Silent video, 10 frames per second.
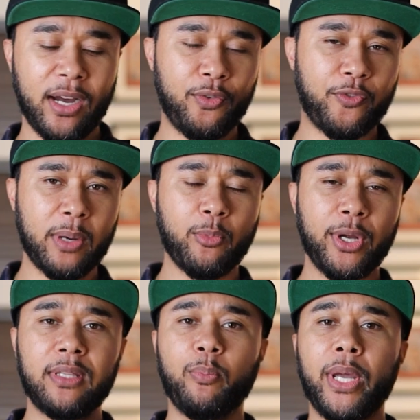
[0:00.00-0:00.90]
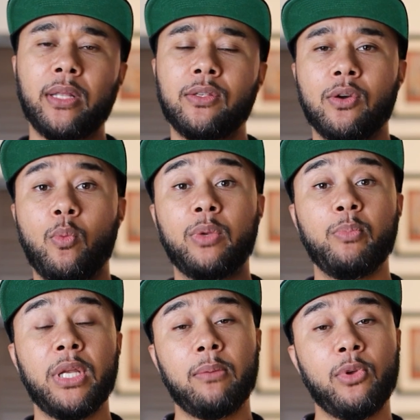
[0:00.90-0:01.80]
Now, frame rate depends on what
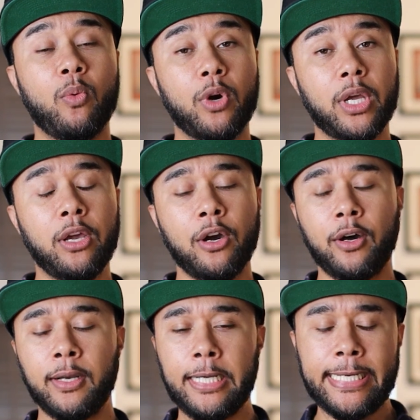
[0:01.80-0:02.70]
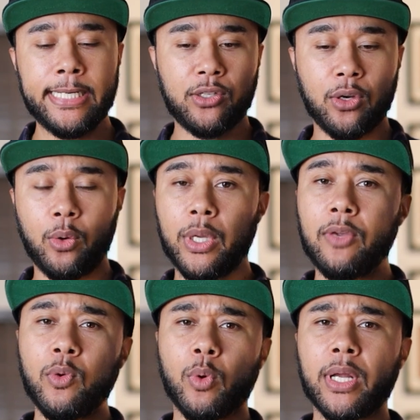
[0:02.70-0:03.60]
medium you're working on. So
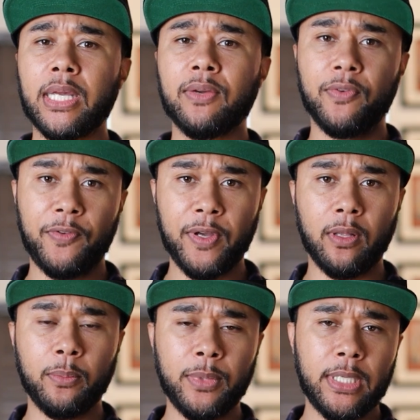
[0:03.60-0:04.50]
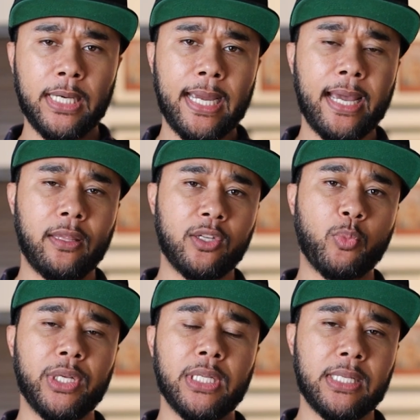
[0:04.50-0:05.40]
if you're working in film at this
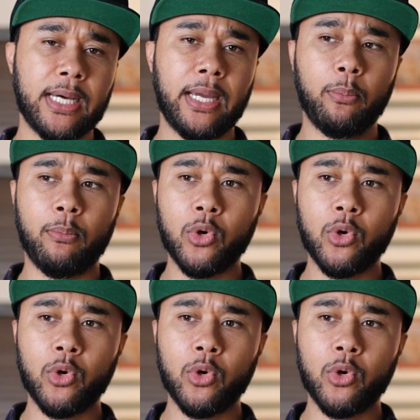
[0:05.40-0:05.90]
point in time,